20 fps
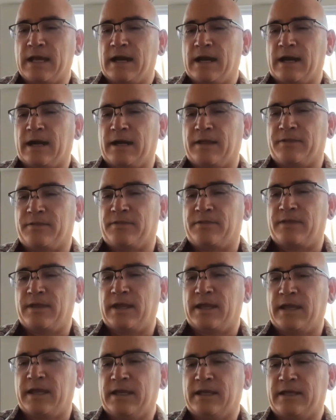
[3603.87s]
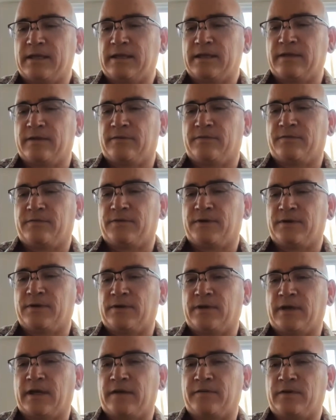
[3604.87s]
I think if we don't
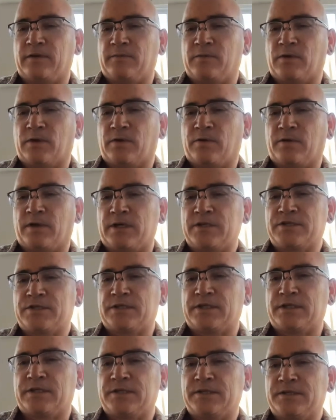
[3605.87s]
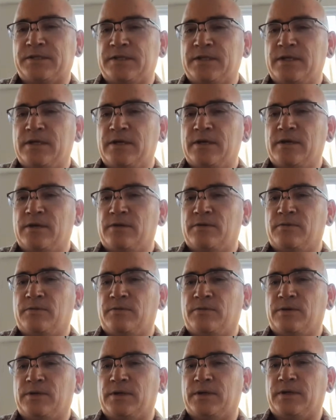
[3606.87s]
have any more questions,
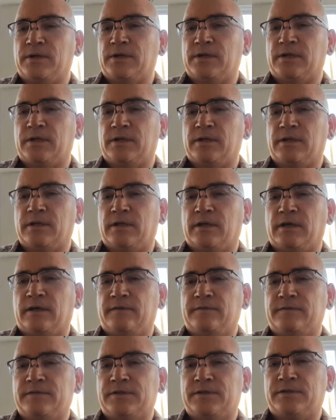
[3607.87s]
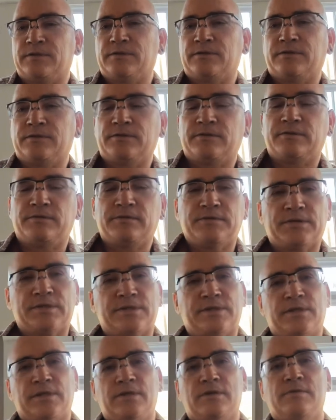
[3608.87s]
would love to
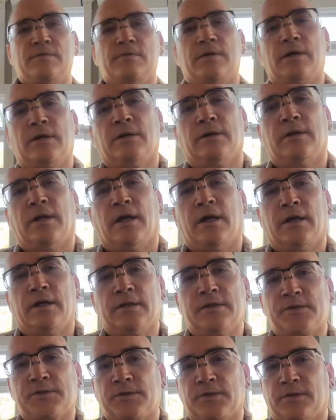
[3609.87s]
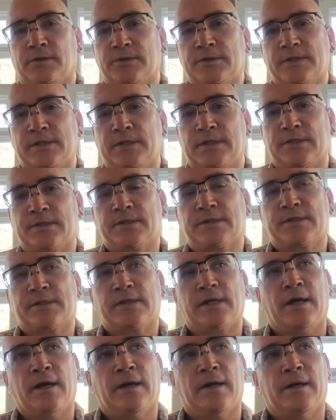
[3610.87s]
see you all on solstice.
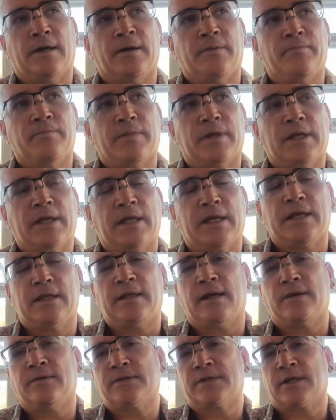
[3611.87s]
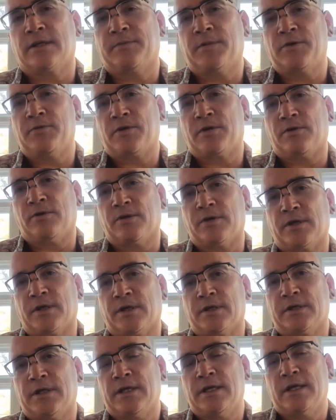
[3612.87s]
Um, and again, that one's going to be recorded.